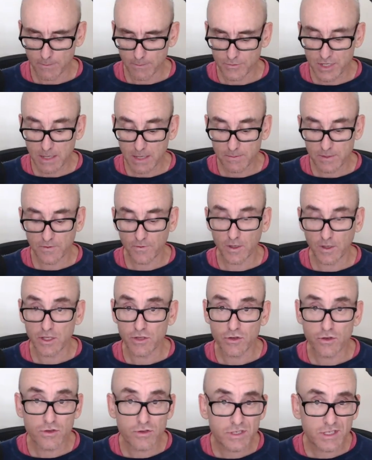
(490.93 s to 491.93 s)
tips for
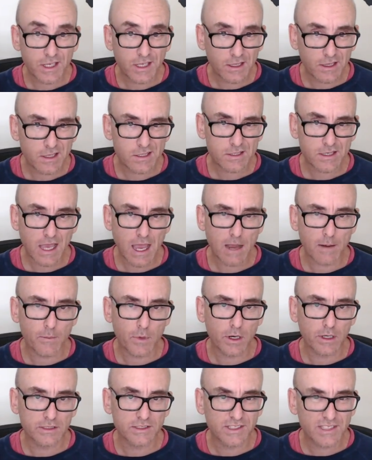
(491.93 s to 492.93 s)
using this camera and